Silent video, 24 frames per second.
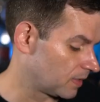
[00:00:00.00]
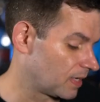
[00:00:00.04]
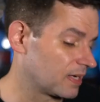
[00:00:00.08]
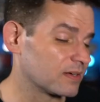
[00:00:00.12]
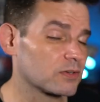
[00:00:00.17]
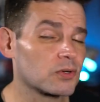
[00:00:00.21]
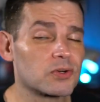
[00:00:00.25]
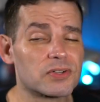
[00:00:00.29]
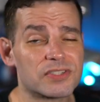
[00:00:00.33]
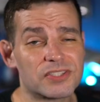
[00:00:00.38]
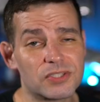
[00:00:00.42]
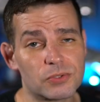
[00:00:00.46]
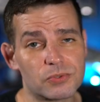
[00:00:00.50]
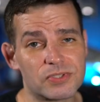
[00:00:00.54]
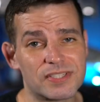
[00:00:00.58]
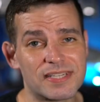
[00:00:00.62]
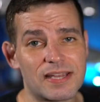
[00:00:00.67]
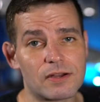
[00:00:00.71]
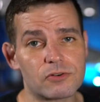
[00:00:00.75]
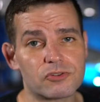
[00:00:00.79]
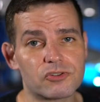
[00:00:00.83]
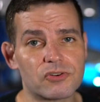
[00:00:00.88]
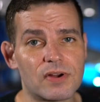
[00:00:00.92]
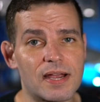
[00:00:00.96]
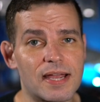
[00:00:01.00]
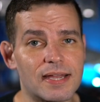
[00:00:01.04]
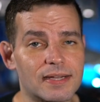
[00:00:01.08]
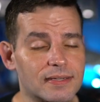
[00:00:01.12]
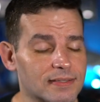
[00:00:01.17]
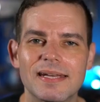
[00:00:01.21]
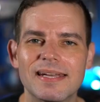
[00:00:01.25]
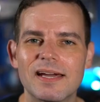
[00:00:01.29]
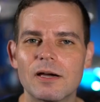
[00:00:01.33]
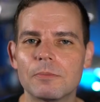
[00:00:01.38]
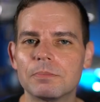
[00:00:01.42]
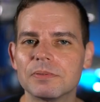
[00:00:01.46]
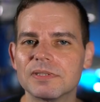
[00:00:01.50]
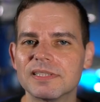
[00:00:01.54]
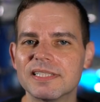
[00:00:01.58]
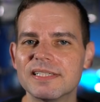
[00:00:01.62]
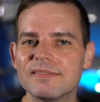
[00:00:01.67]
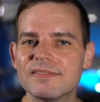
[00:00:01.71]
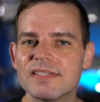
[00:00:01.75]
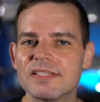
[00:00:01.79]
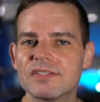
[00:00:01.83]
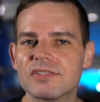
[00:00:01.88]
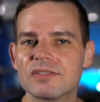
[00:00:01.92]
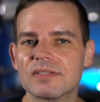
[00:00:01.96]
And of course, no soundtrack. Now, I
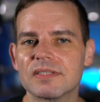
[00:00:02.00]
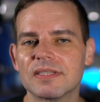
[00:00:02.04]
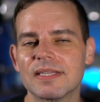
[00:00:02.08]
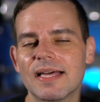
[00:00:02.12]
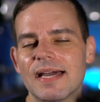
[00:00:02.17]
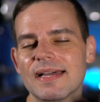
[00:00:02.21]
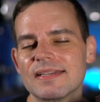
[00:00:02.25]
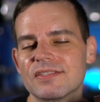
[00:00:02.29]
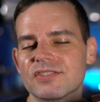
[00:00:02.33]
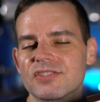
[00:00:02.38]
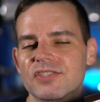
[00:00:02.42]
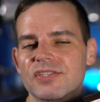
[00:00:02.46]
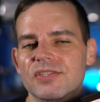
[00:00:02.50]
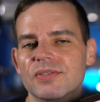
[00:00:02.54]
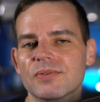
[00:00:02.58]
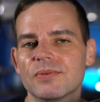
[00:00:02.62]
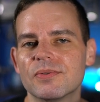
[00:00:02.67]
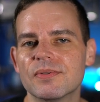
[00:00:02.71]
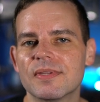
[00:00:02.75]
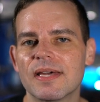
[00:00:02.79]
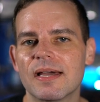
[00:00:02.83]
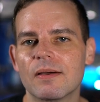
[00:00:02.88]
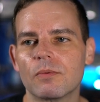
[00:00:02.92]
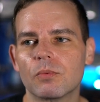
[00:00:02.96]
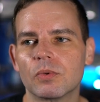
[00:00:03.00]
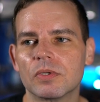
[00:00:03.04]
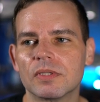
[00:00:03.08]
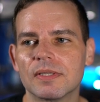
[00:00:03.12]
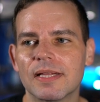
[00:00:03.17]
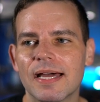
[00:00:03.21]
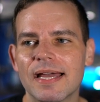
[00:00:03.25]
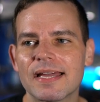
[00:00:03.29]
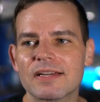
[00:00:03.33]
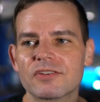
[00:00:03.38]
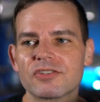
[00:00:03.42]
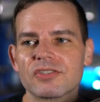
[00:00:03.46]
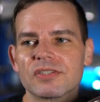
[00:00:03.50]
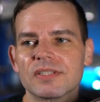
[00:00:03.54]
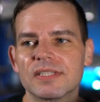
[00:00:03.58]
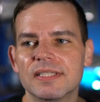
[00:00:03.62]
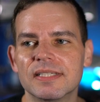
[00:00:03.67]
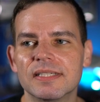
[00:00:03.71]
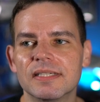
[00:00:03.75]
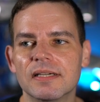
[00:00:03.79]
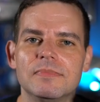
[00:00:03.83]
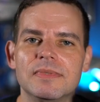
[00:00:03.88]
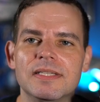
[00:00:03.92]
believe these are the last two that will actually